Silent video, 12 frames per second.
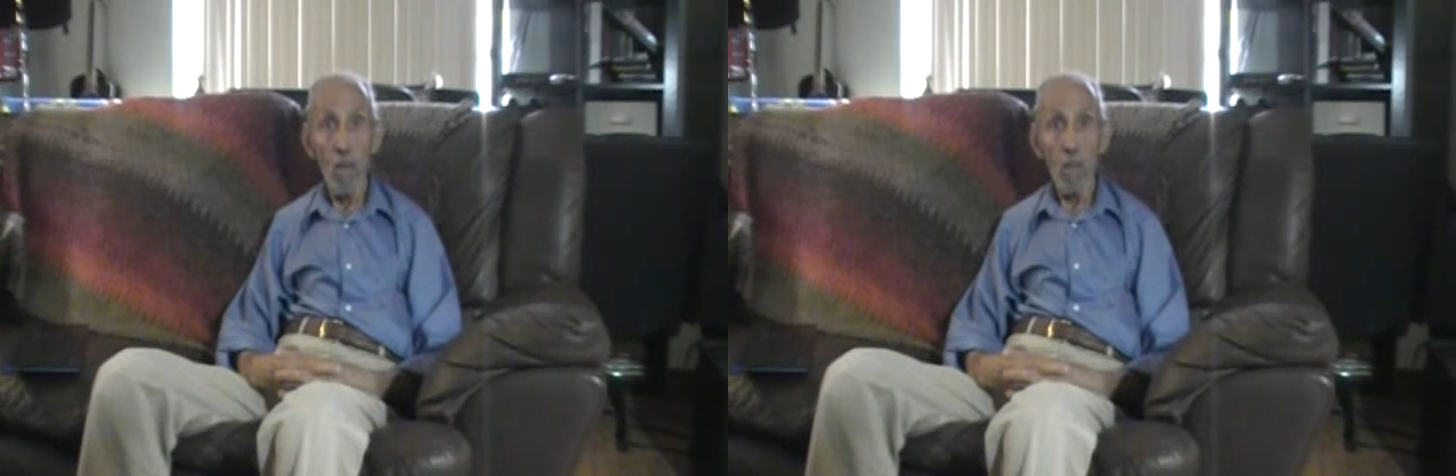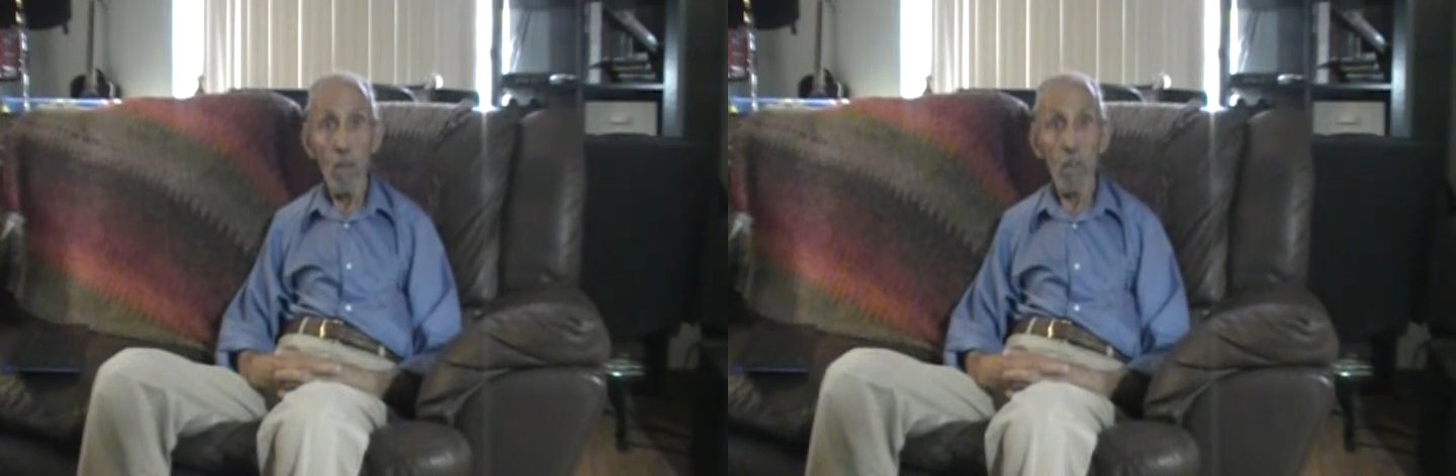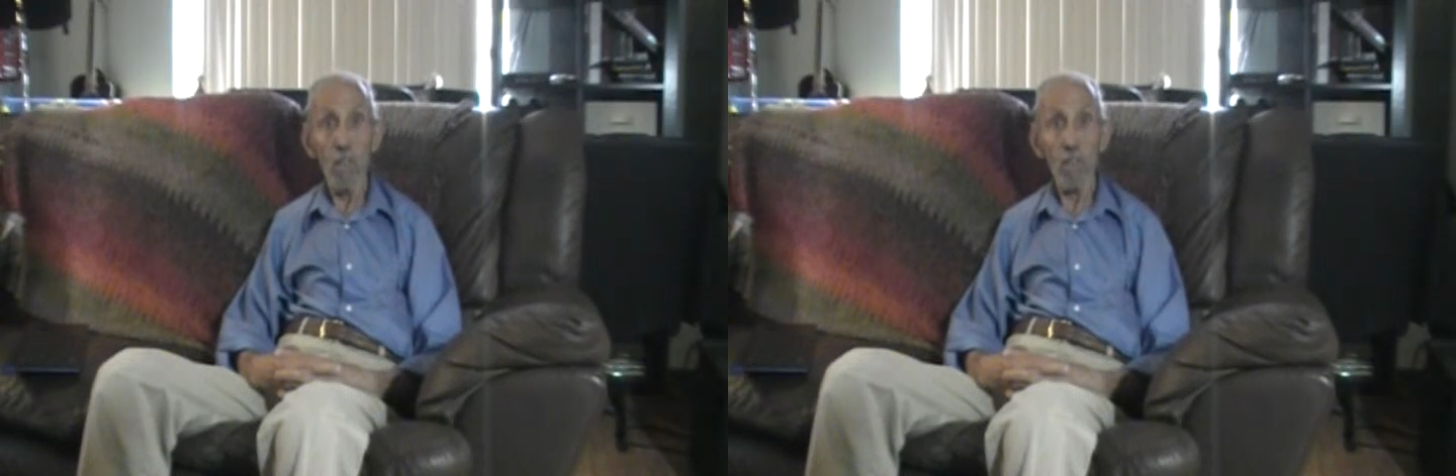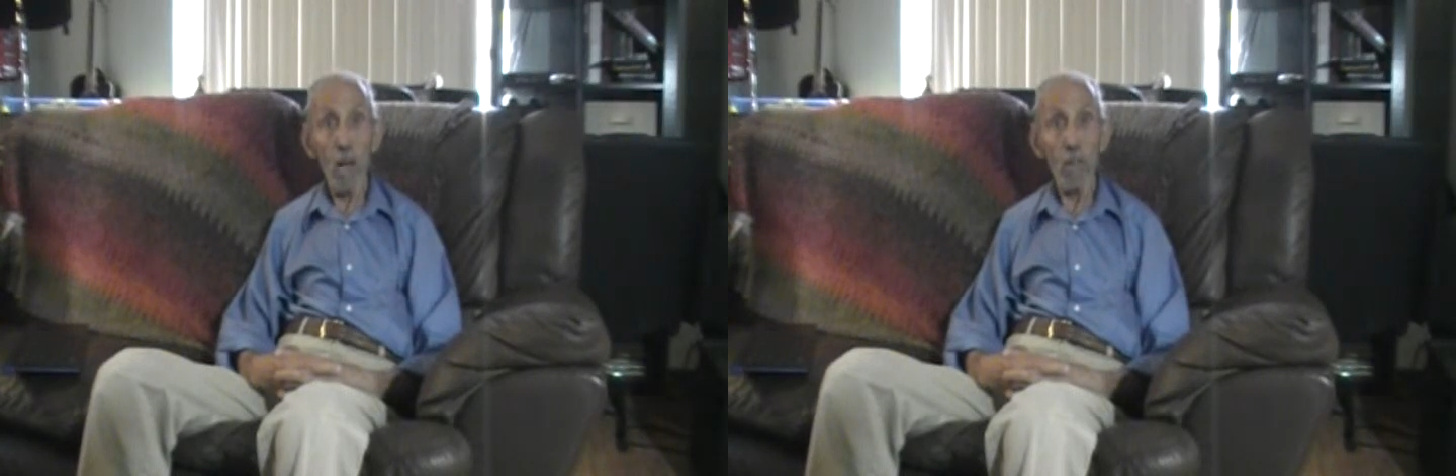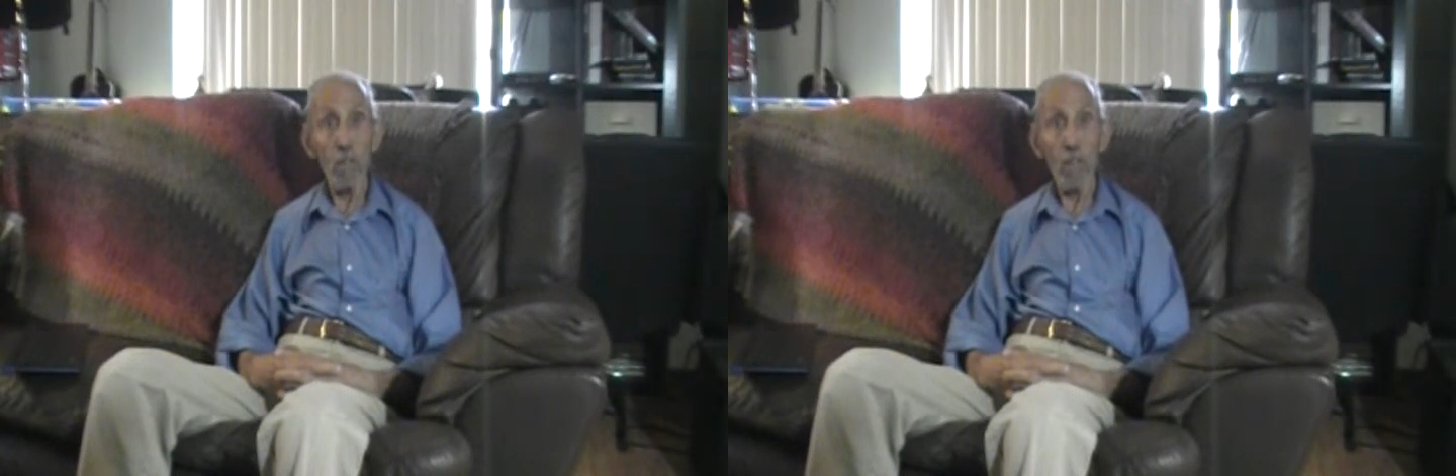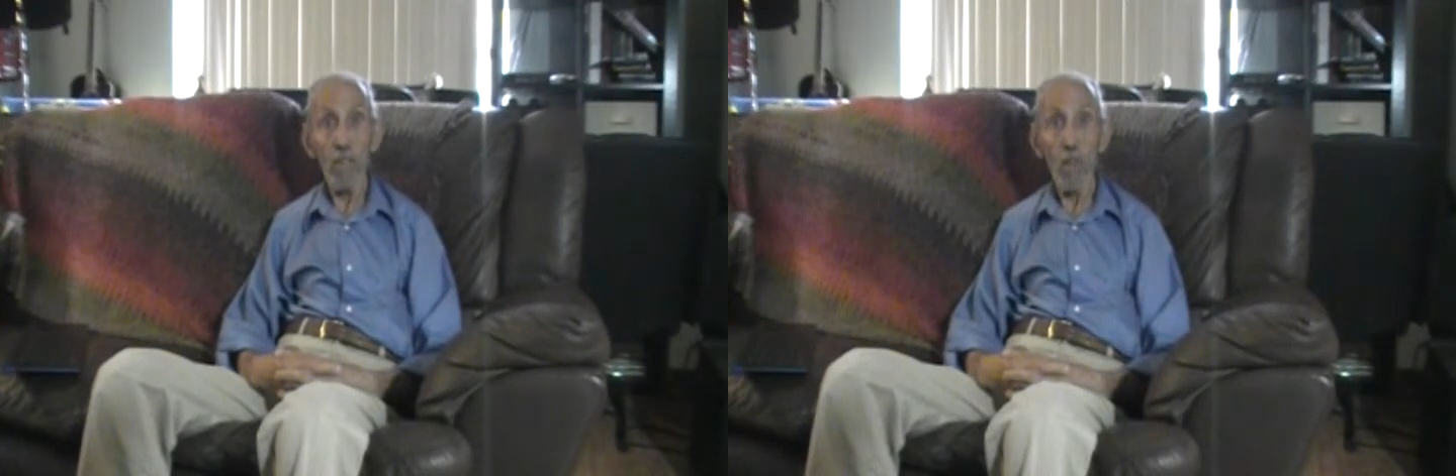because I
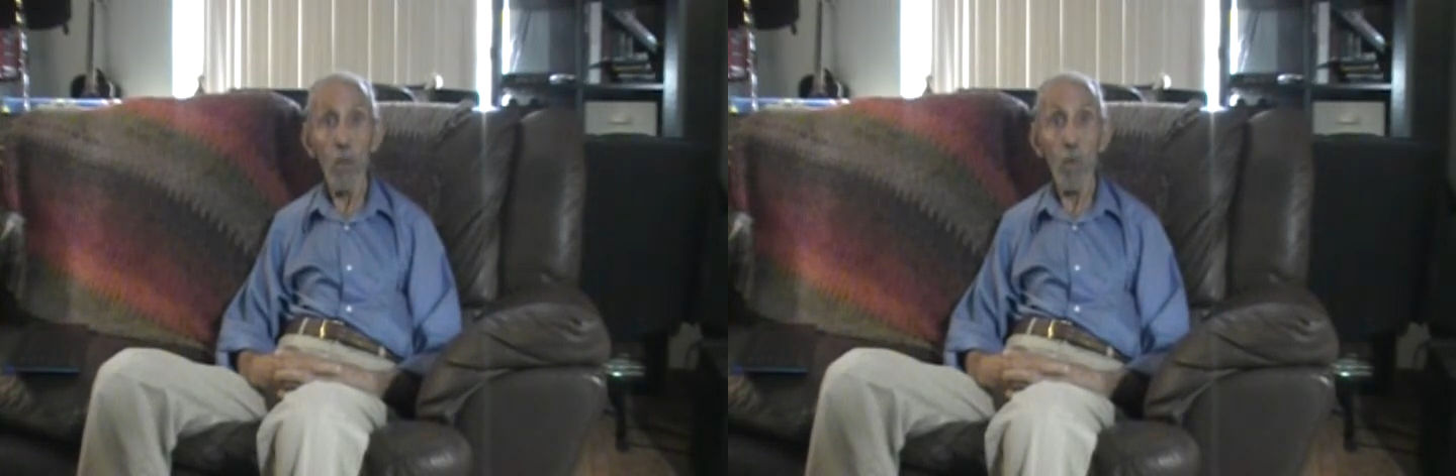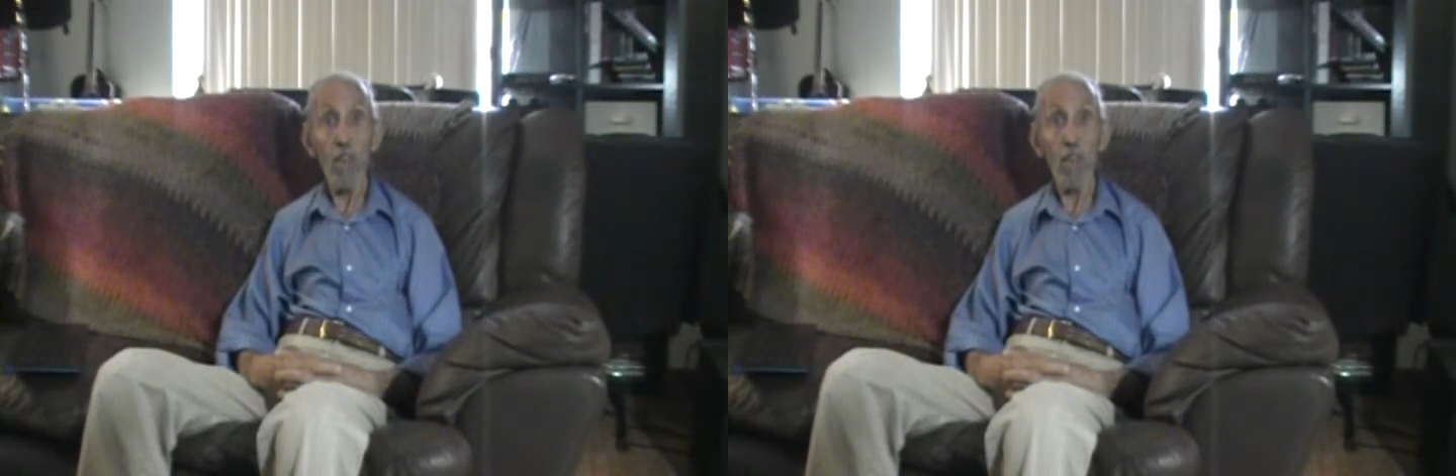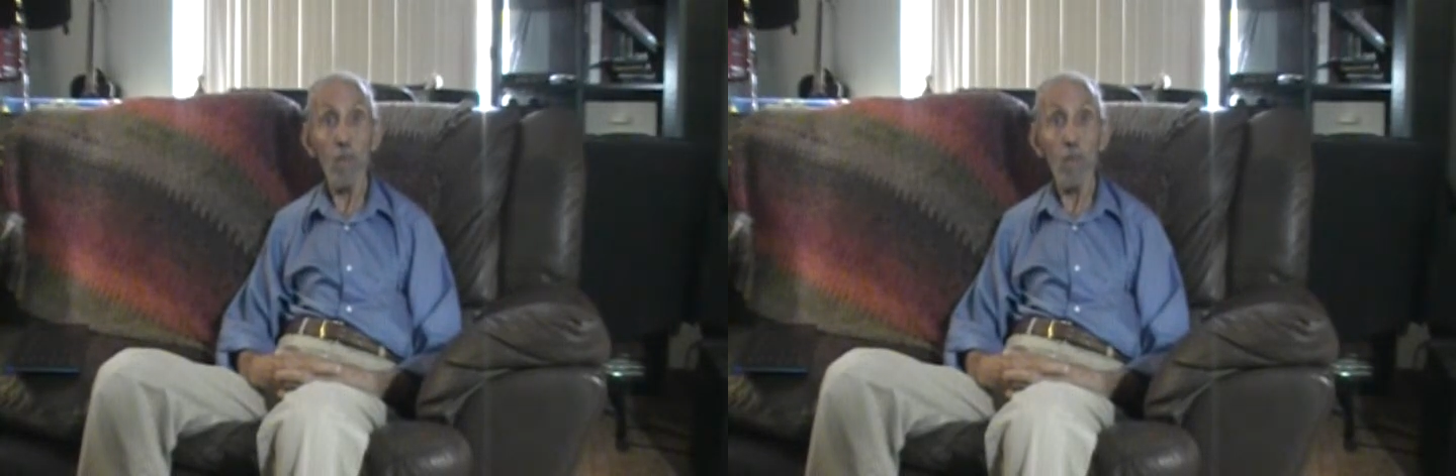believe that one of